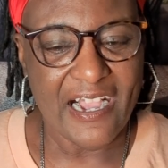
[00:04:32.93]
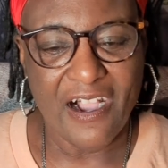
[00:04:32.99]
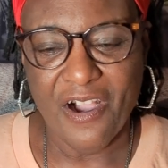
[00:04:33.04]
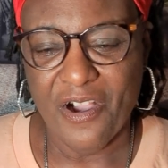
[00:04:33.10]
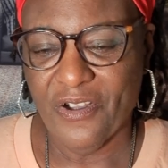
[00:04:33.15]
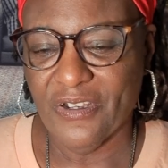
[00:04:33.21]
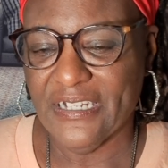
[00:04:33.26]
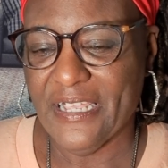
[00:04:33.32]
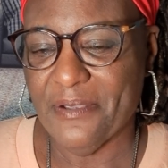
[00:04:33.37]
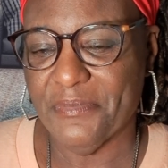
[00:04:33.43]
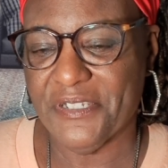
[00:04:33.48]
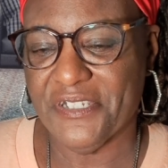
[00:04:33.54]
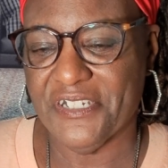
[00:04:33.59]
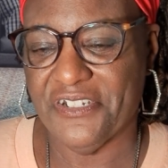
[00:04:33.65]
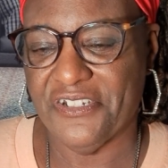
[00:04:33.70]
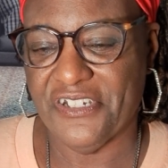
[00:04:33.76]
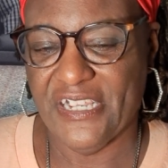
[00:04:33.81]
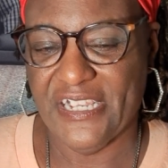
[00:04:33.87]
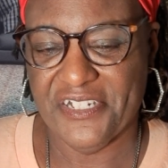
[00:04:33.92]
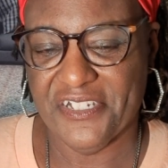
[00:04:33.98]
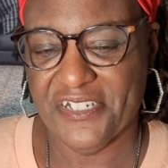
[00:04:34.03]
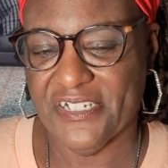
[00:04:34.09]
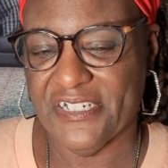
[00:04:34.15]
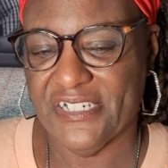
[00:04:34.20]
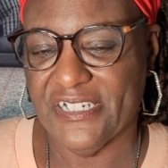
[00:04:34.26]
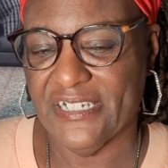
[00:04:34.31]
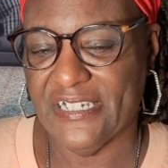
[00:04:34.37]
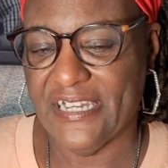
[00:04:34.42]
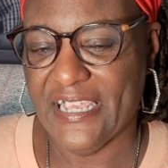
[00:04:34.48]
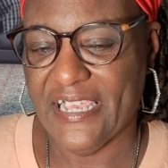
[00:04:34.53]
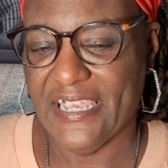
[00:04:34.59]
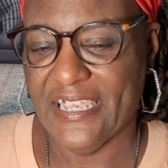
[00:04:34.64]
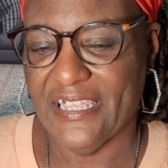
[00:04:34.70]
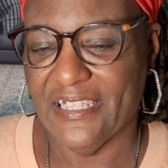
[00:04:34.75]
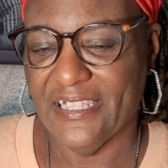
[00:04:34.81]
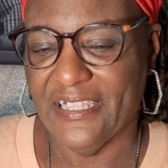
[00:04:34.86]
All I'm suggesting
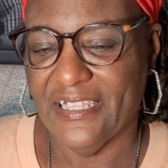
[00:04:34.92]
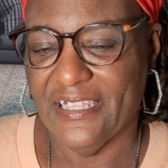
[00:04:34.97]
today